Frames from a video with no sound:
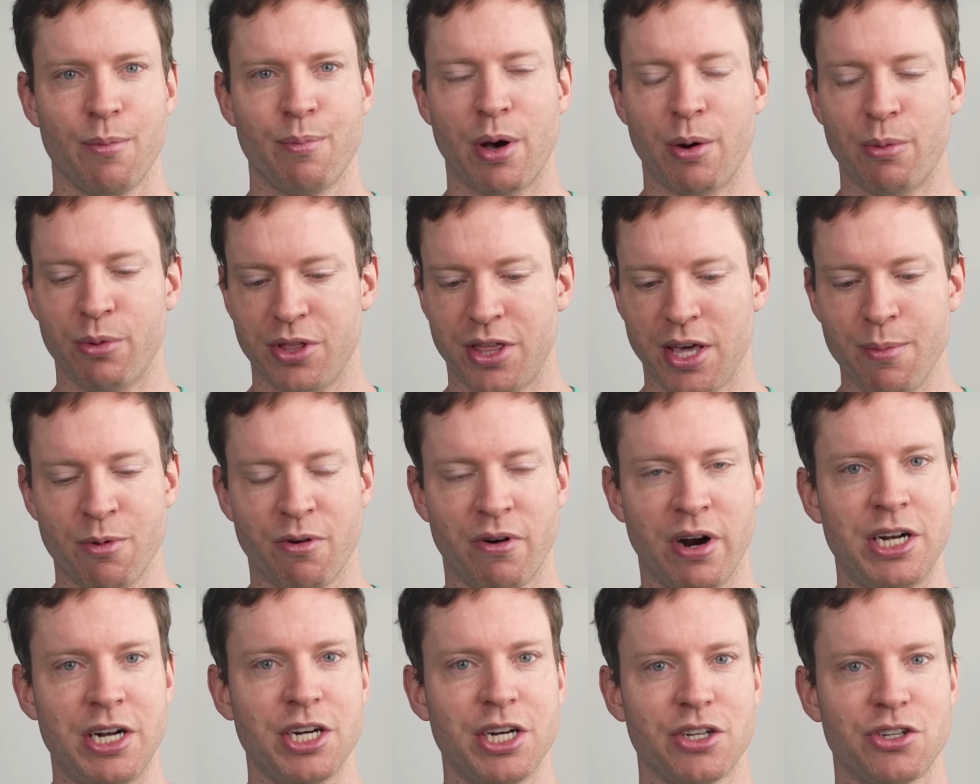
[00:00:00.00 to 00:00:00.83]
But with
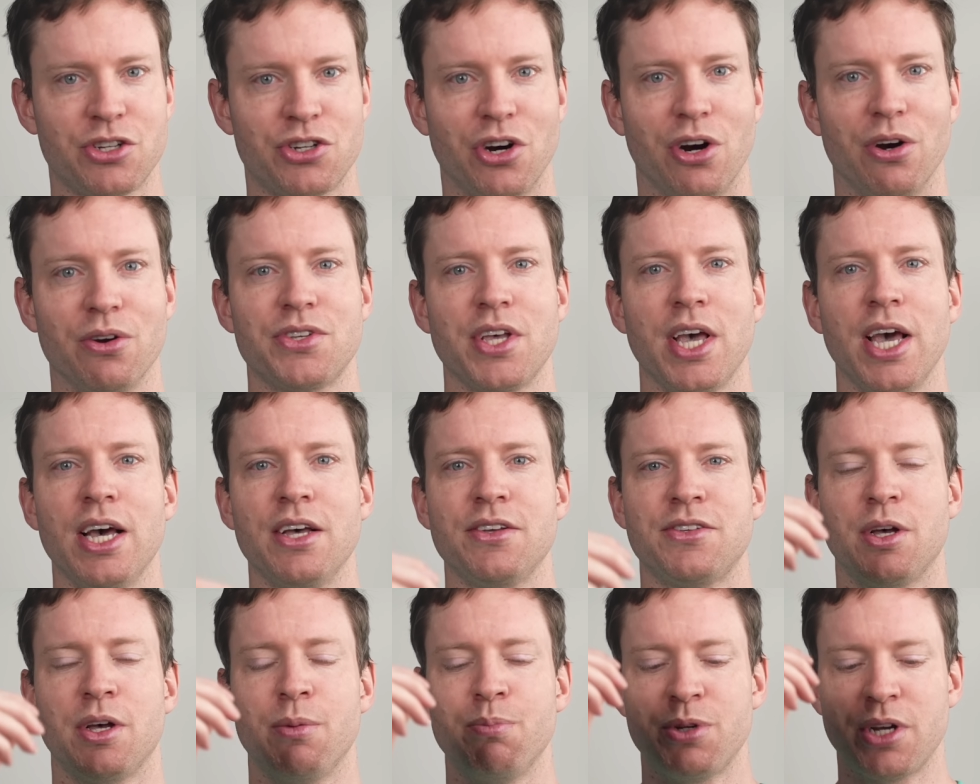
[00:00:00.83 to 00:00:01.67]
hemorrhagic strokes,
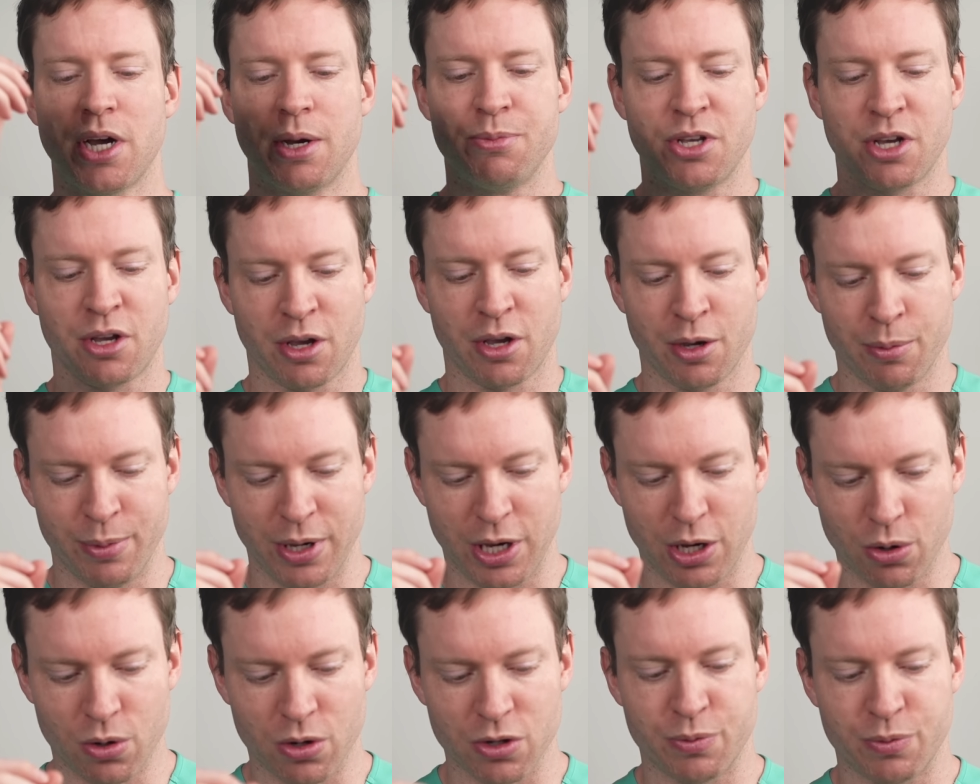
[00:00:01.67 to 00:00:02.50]
sometimes it can be
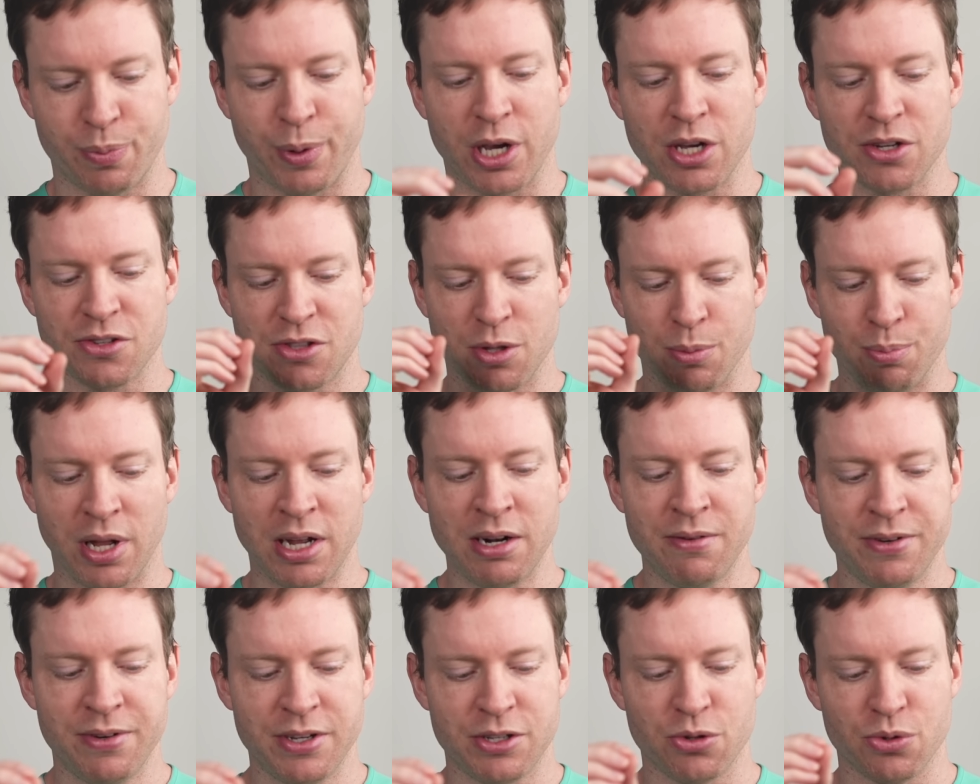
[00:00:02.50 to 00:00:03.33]
caused because the
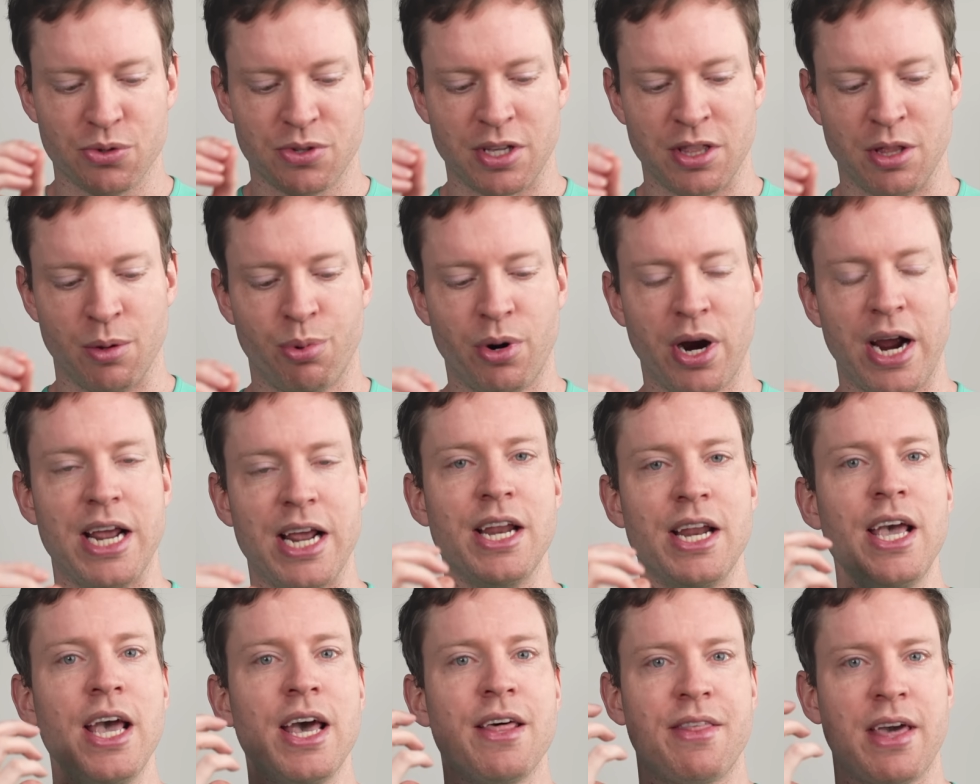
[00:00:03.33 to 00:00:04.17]
blood vessels in the
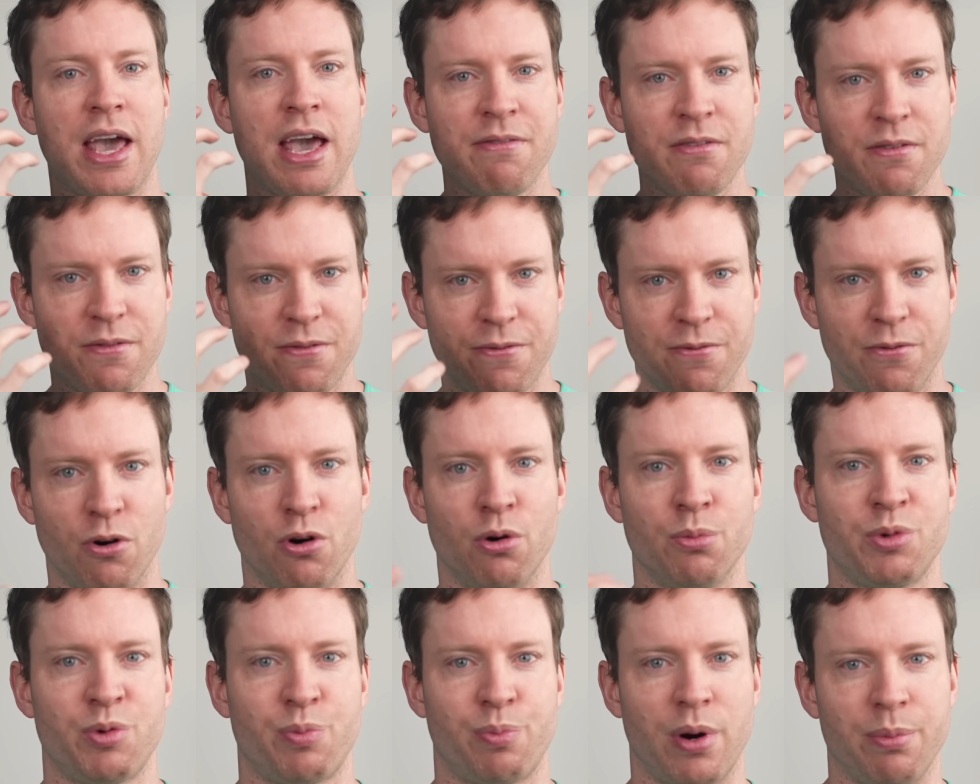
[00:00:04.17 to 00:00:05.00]
brain, they haven't
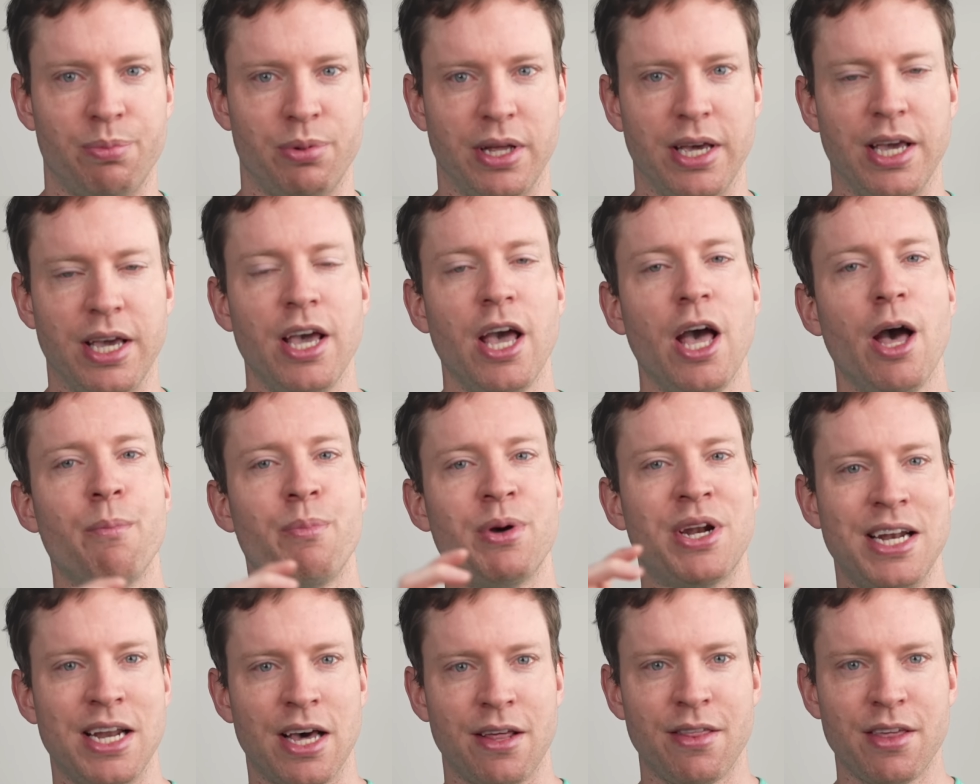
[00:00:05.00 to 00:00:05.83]
formed properly.
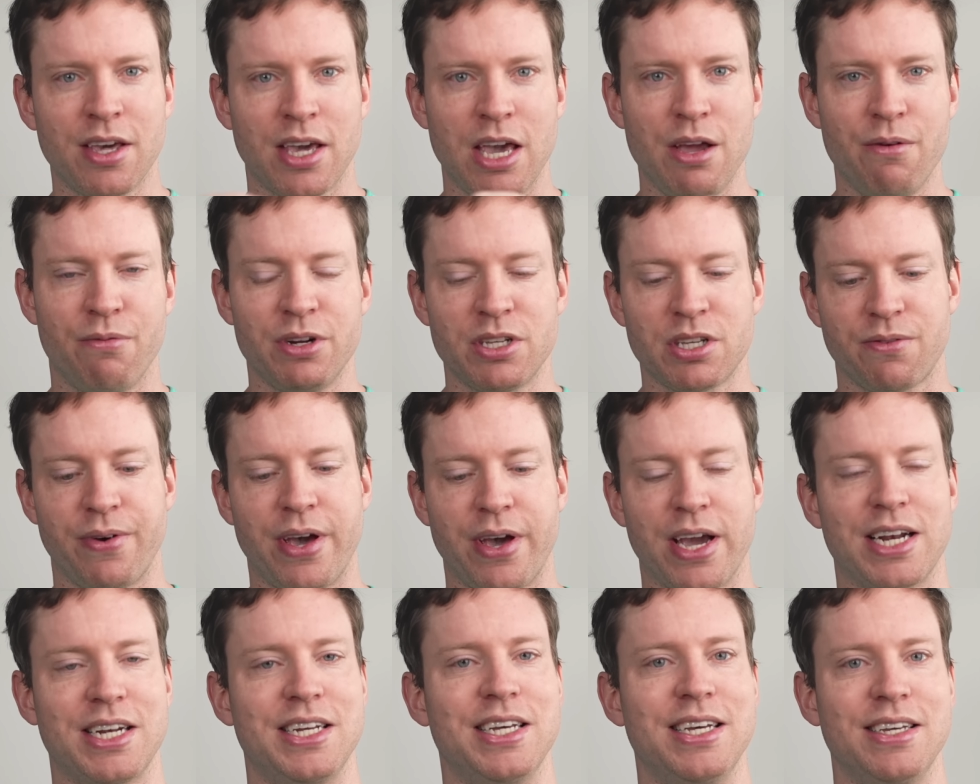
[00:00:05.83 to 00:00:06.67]
But another key risk
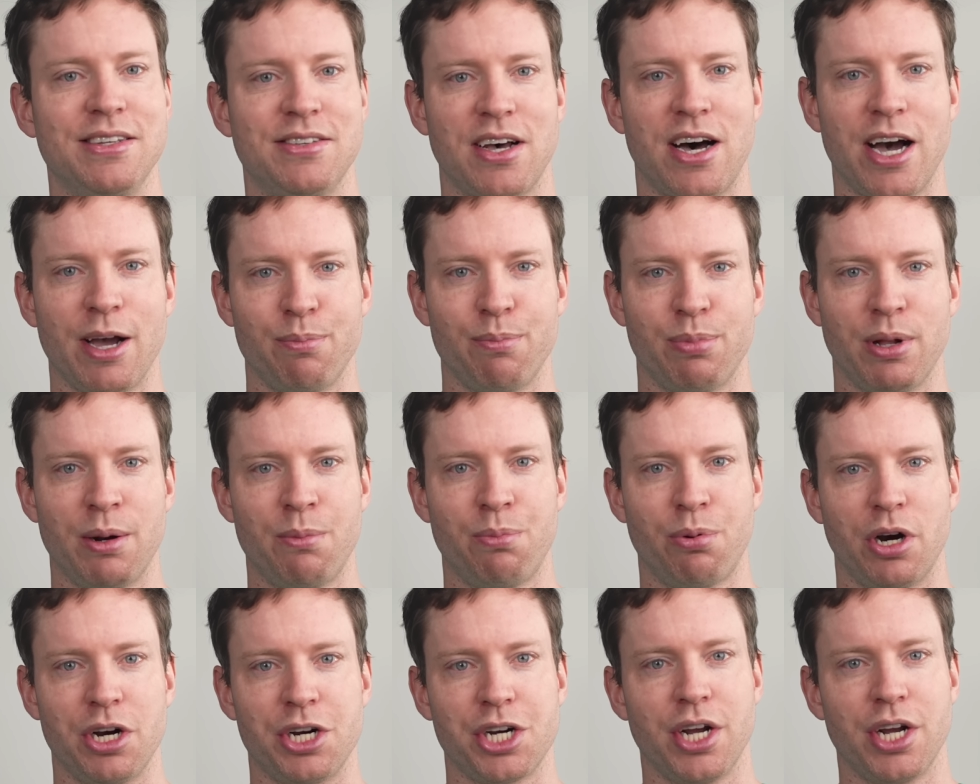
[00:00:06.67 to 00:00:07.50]
factor is high blood
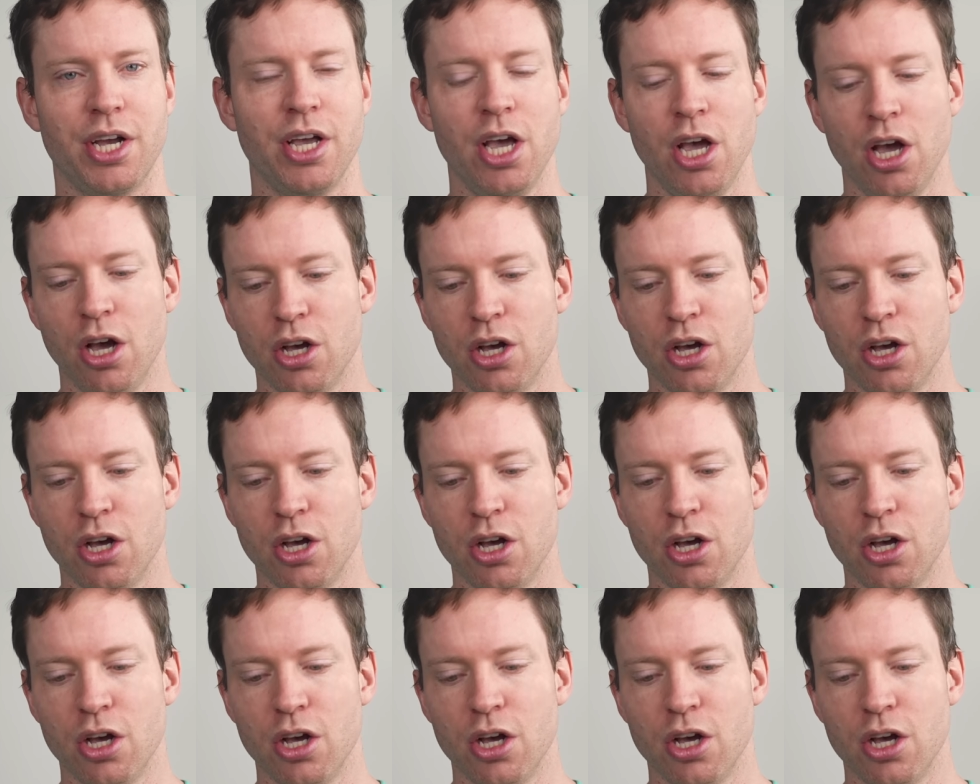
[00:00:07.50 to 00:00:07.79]
pressure.